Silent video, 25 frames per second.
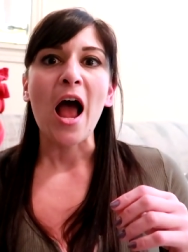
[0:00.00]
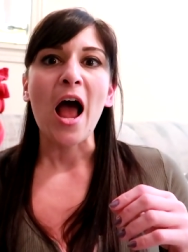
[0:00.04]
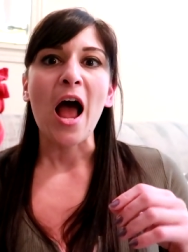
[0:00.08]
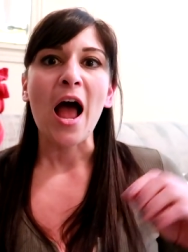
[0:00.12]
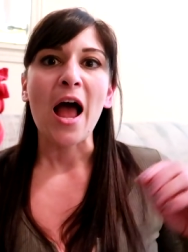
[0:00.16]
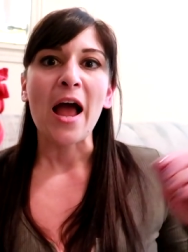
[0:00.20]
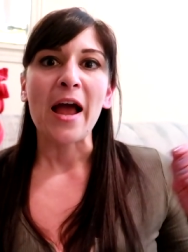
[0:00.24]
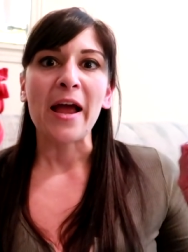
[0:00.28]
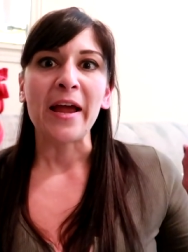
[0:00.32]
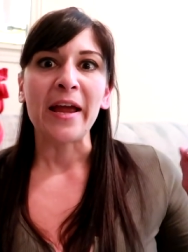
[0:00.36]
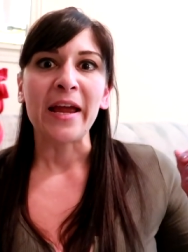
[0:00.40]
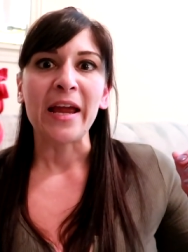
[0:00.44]

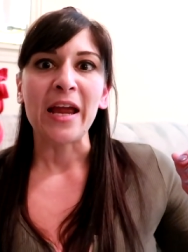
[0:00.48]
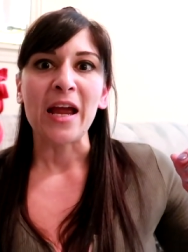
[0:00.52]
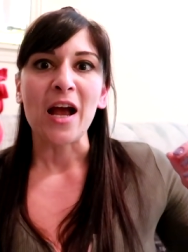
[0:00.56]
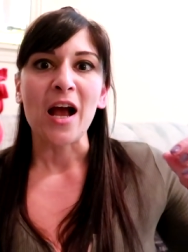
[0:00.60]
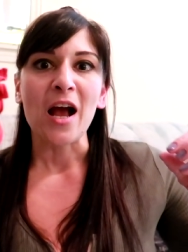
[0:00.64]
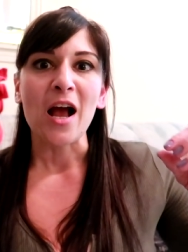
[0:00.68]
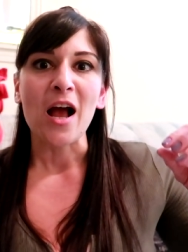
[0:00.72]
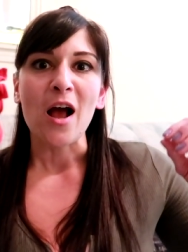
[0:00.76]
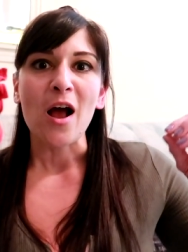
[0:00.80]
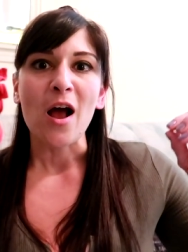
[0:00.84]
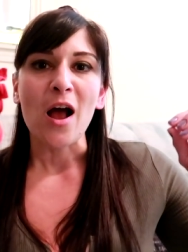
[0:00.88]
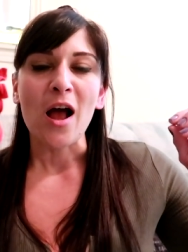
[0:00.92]
I
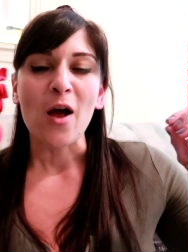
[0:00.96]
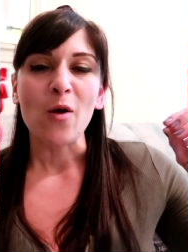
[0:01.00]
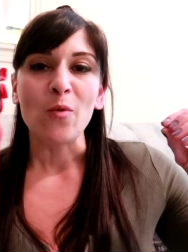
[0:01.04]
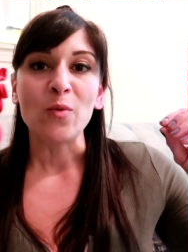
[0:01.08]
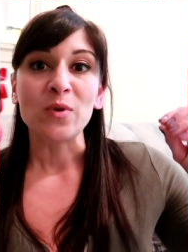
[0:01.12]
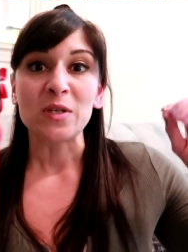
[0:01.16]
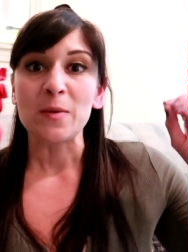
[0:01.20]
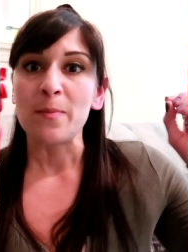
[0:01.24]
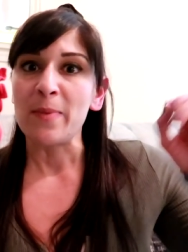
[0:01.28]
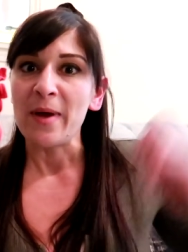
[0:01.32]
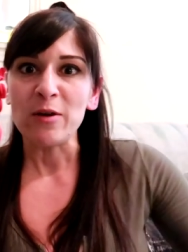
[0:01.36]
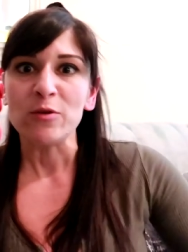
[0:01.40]

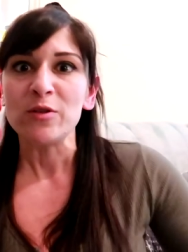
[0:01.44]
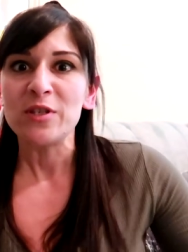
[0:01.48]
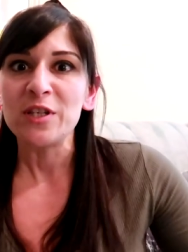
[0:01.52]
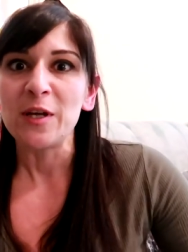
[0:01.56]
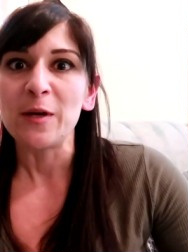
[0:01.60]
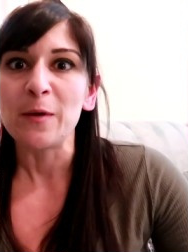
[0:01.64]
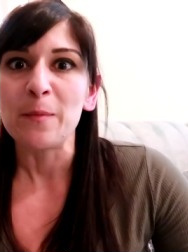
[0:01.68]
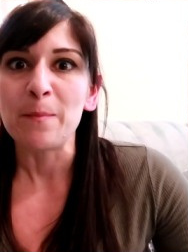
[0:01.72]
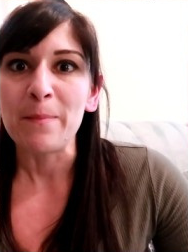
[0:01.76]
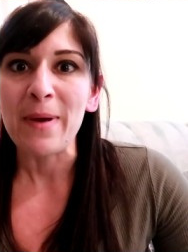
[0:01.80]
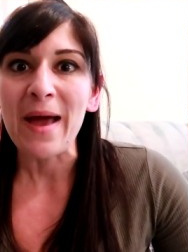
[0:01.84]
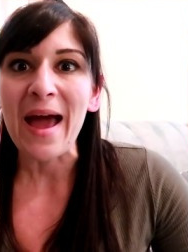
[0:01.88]
was about
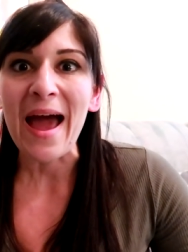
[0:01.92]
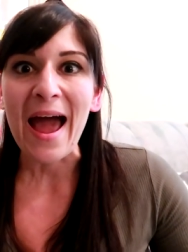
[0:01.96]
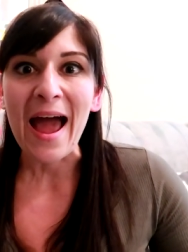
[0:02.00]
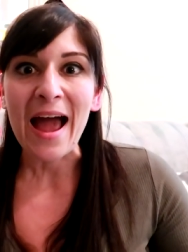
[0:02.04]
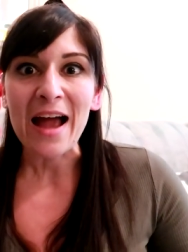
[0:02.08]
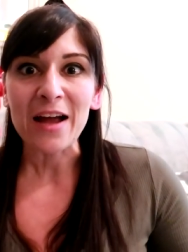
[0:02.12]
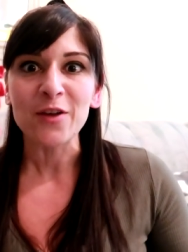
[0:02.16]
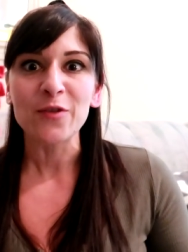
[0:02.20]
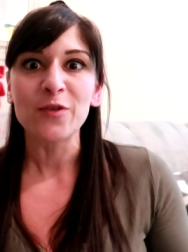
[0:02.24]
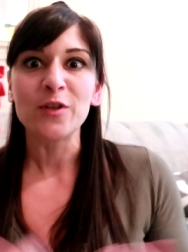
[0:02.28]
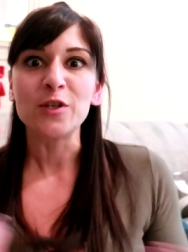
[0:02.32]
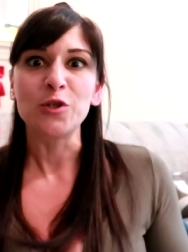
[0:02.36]
to
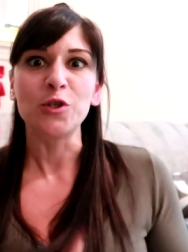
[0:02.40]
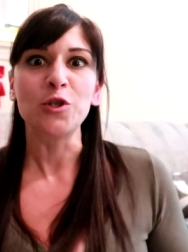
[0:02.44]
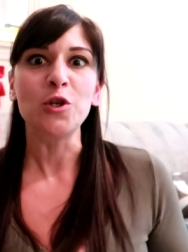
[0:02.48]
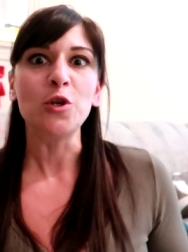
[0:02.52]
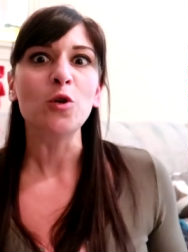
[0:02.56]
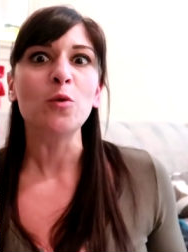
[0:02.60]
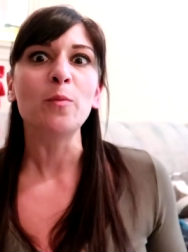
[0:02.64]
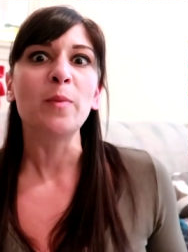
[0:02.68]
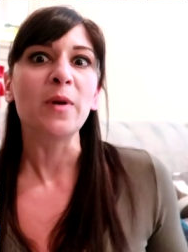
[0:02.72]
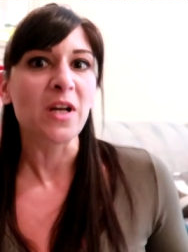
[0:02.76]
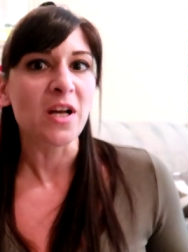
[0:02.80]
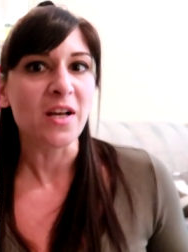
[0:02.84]
pack the
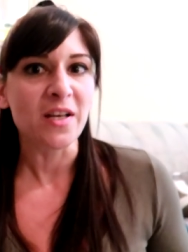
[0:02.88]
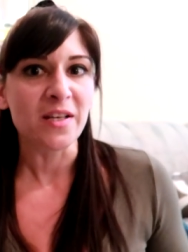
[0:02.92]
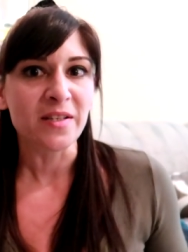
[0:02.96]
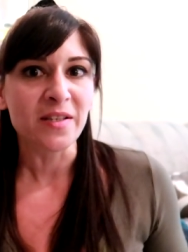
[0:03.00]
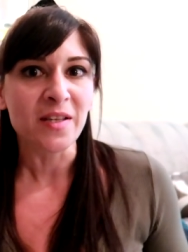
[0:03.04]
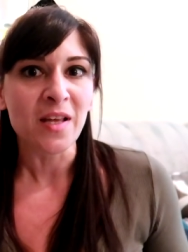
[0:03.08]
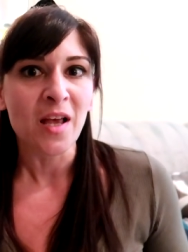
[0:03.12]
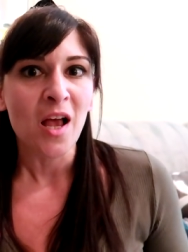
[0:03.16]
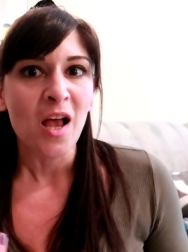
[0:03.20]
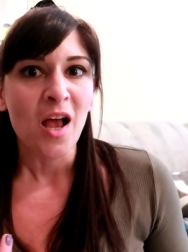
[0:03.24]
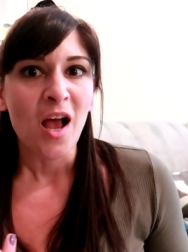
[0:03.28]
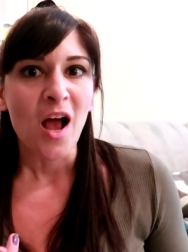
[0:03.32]
shoe because